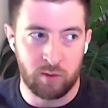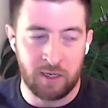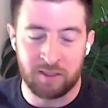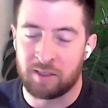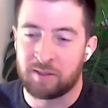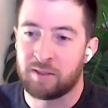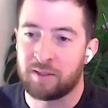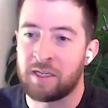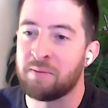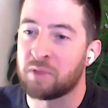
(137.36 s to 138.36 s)
data science is
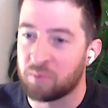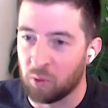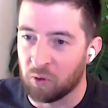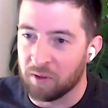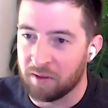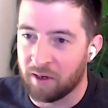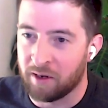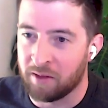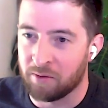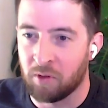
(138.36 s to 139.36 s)
a team sport,
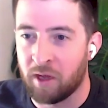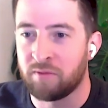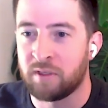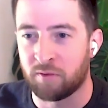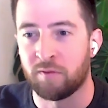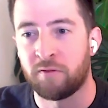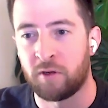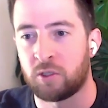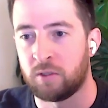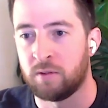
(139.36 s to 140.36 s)
uh, and there are a lot of different
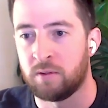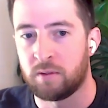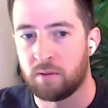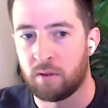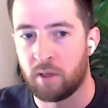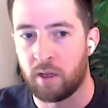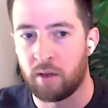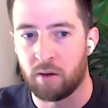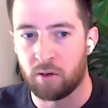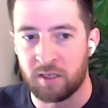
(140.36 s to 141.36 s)
functions
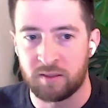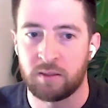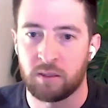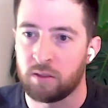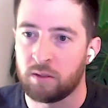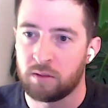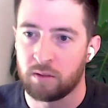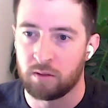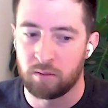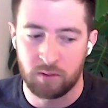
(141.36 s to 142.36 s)
that are necessary
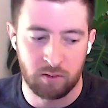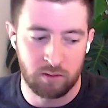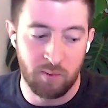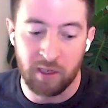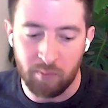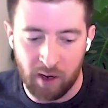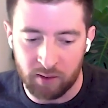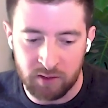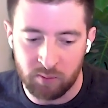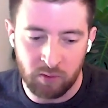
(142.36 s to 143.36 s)
to, to, to make it
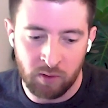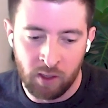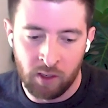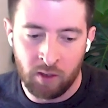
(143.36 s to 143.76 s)
possible